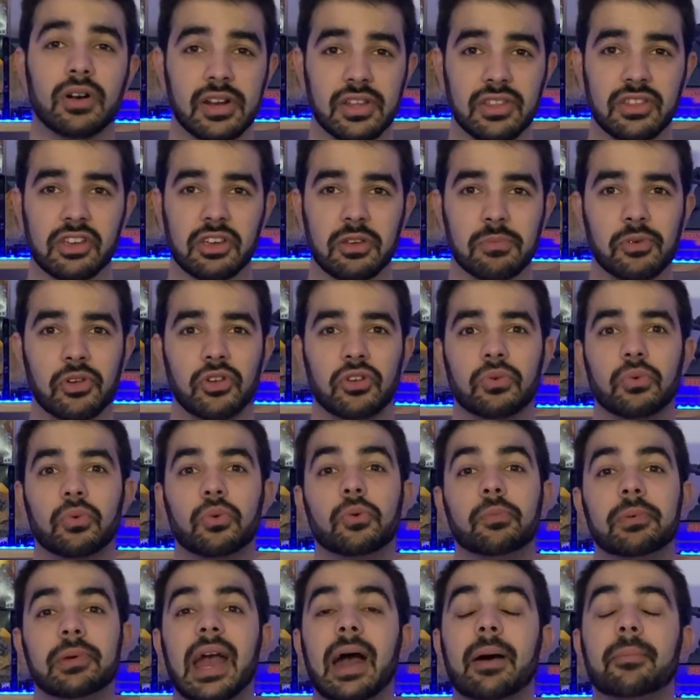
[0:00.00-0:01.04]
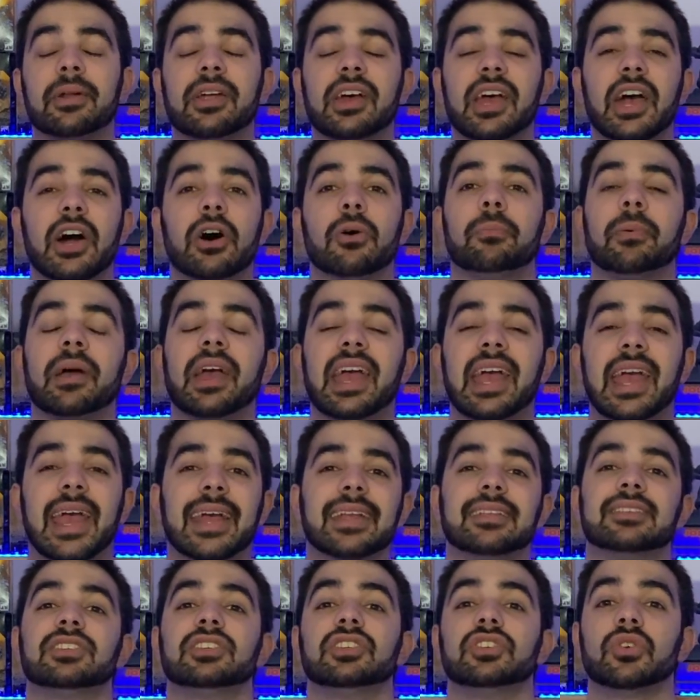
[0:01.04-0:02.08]
in the community will be able to help
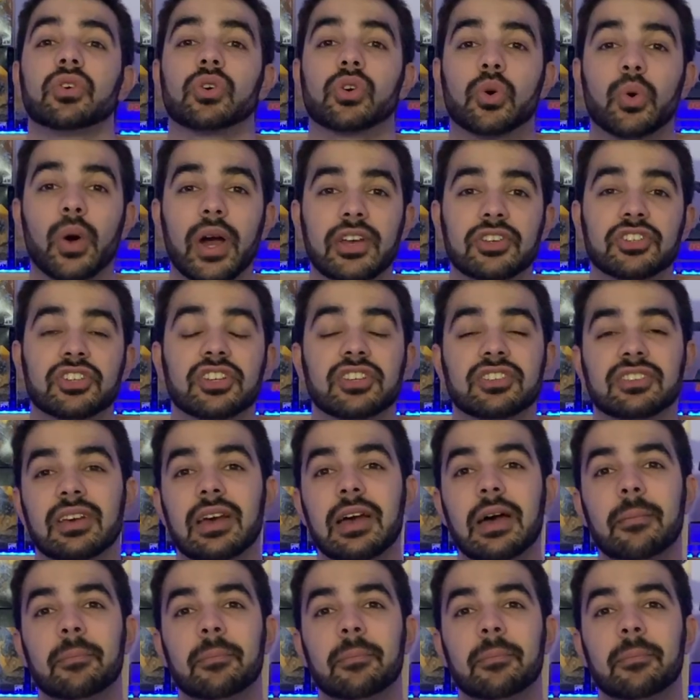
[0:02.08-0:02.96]
answer your questions.